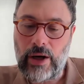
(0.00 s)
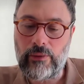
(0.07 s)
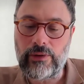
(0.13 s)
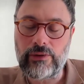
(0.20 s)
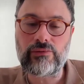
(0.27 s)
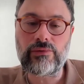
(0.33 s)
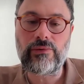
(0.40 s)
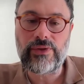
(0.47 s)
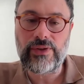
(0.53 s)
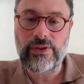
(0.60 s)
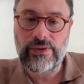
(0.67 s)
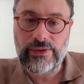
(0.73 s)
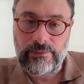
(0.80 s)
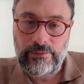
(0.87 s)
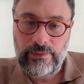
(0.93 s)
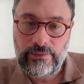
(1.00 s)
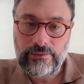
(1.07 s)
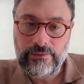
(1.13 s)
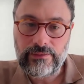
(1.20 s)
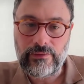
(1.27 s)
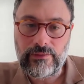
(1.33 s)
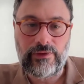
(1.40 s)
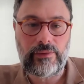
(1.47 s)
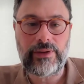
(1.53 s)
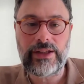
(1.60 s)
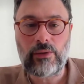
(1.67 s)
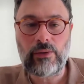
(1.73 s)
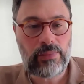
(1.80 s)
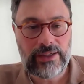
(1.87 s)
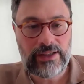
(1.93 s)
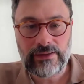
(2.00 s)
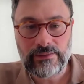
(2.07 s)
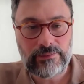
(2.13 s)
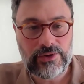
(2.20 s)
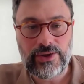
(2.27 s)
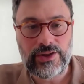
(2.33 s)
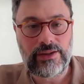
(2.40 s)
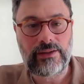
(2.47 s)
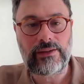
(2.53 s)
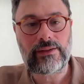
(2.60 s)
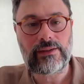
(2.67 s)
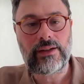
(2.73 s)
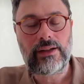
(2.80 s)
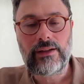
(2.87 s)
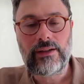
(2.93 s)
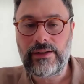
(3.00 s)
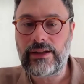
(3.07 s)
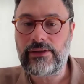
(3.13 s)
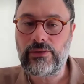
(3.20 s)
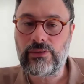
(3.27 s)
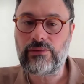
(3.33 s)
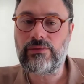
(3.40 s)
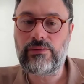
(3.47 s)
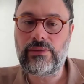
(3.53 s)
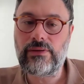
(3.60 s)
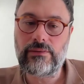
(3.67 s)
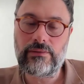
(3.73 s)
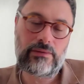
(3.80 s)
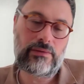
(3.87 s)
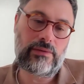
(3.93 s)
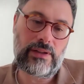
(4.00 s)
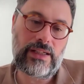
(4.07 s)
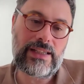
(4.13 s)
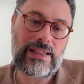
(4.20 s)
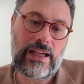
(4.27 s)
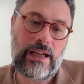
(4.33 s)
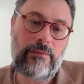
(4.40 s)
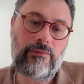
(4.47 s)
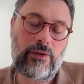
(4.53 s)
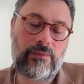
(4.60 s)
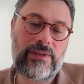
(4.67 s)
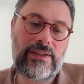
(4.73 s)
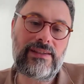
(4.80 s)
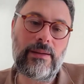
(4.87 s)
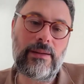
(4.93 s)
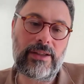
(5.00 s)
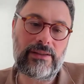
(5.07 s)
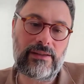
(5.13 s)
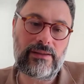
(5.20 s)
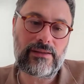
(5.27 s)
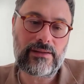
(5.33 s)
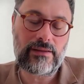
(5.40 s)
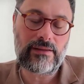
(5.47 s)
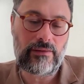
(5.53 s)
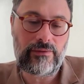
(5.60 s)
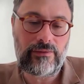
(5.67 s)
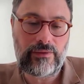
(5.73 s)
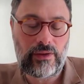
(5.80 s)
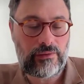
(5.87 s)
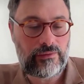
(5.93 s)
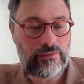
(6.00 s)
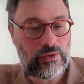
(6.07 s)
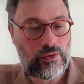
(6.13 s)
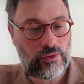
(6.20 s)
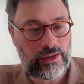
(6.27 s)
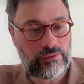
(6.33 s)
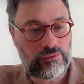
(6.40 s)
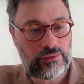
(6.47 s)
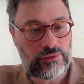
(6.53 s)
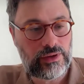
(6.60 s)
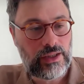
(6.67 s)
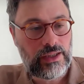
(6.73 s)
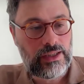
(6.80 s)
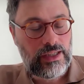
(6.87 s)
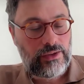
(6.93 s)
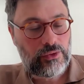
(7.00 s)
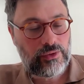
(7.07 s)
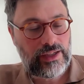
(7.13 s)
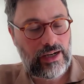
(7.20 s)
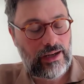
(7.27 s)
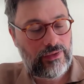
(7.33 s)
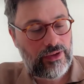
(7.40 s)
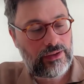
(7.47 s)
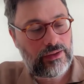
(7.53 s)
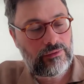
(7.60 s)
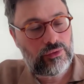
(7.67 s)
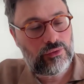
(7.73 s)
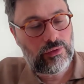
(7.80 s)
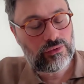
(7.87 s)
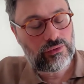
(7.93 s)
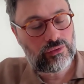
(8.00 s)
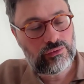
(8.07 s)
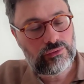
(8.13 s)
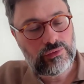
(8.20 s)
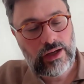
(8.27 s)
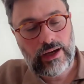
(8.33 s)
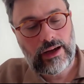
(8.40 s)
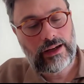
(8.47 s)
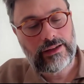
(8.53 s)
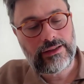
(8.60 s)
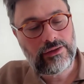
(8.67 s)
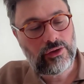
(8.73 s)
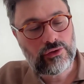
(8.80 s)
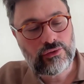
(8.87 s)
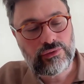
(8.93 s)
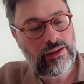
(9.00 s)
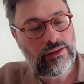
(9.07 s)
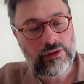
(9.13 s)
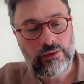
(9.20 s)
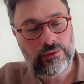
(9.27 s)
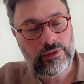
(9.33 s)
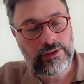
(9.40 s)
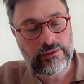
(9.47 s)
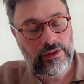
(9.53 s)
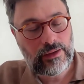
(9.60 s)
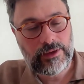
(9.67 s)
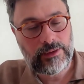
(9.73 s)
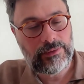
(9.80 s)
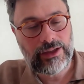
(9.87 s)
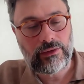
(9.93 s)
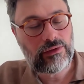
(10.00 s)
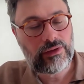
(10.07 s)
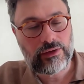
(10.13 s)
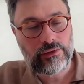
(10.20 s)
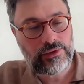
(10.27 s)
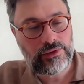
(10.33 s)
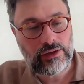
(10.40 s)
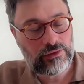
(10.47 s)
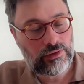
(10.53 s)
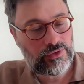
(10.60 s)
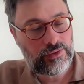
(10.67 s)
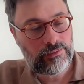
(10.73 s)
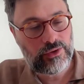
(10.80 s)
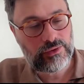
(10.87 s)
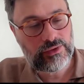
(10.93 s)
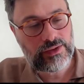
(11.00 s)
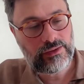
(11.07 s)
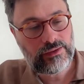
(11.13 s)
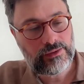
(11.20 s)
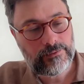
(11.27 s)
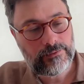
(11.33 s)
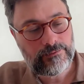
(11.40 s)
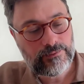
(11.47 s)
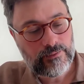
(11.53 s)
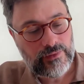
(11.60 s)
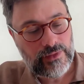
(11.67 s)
powered roof system, very complex machines that you could escape from this dependence of coal and wood. So that, I think if you want to, I did not really make a theory out of symbiosis.